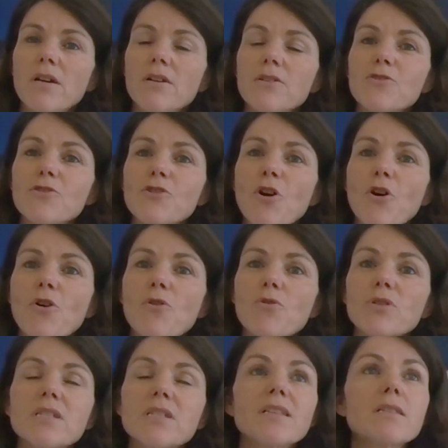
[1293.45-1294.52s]

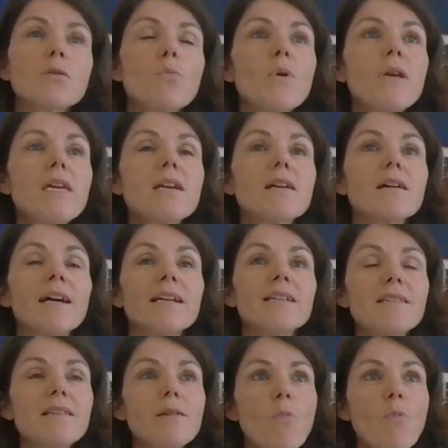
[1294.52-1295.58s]
So since a week, I
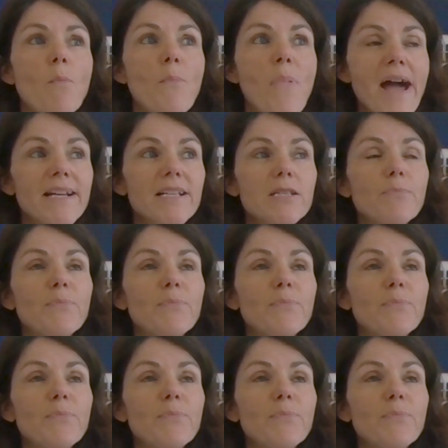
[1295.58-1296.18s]
see more bikes,